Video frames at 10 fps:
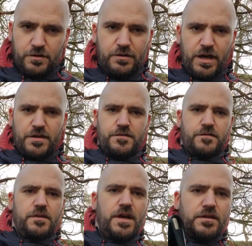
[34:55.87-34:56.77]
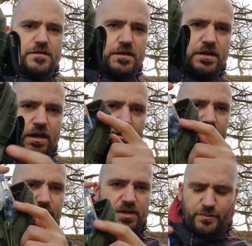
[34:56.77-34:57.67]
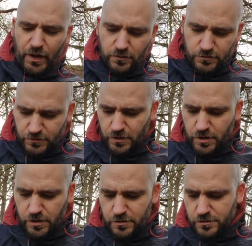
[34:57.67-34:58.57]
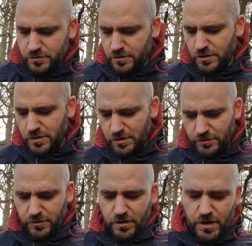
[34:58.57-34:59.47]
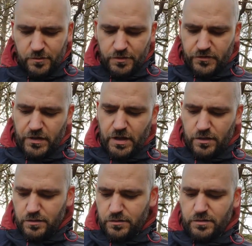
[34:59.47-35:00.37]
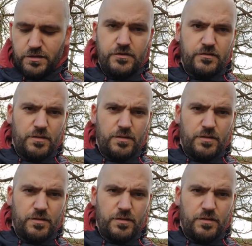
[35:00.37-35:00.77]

Right, so that's in that little mini pouch there. I've got that much in it that it's